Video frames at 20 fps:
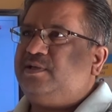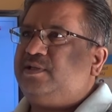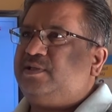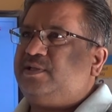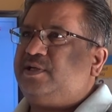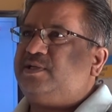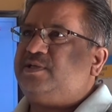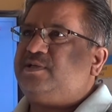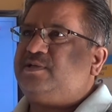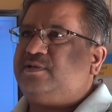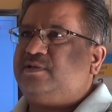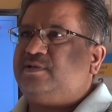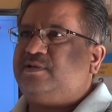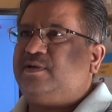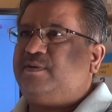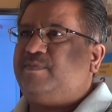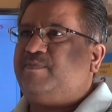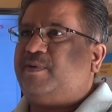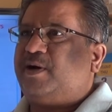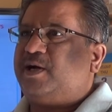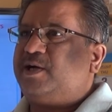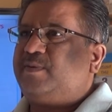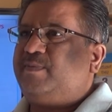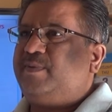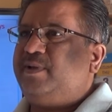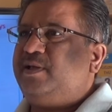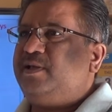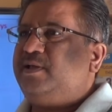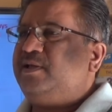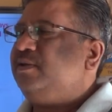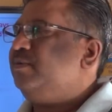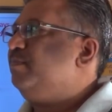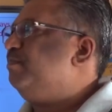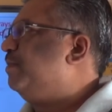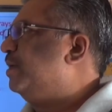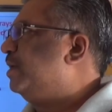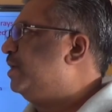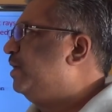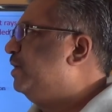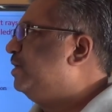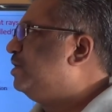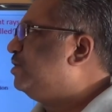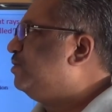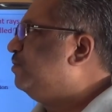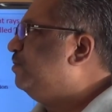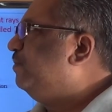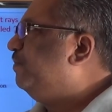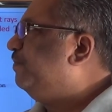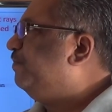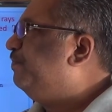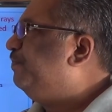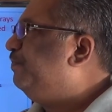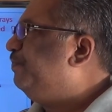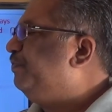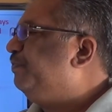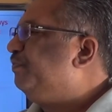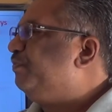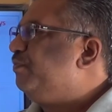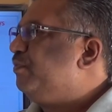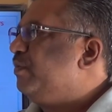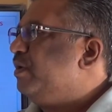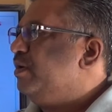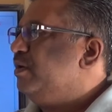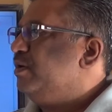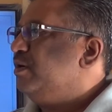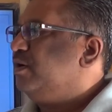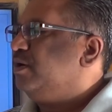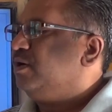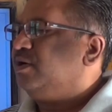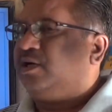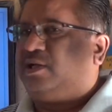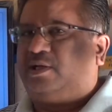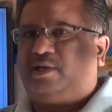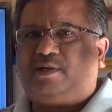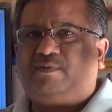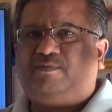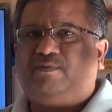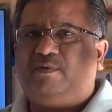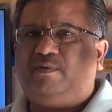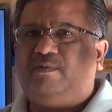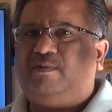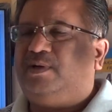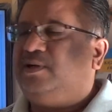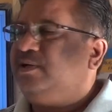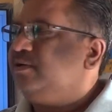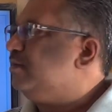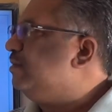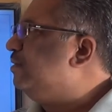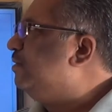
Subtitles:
In that part B pertains to colorful world,